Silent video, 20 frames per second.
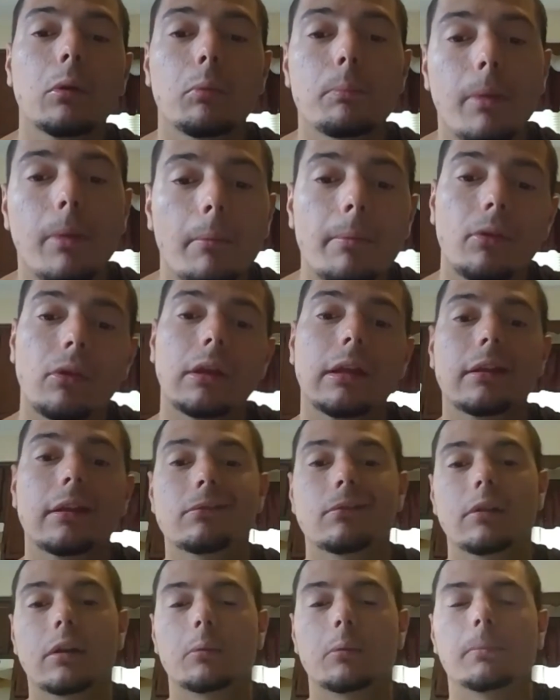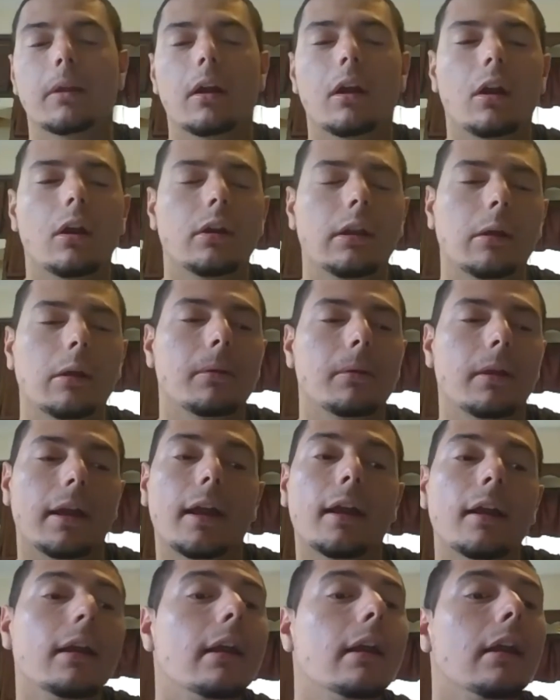purposely injuring or hurting a
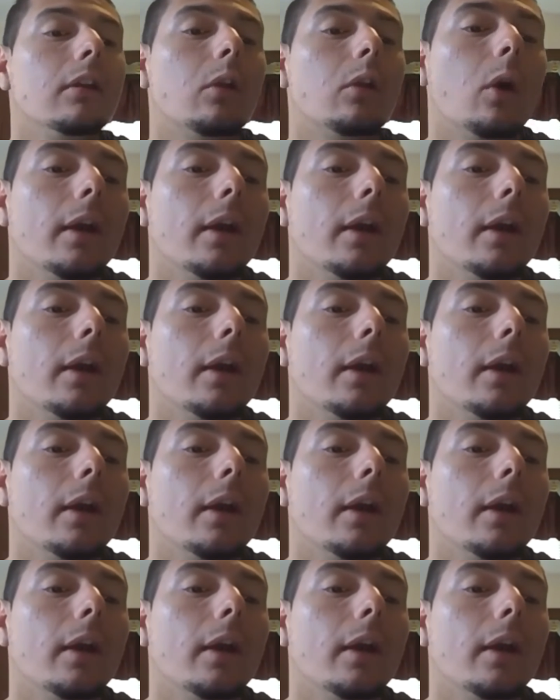player. Now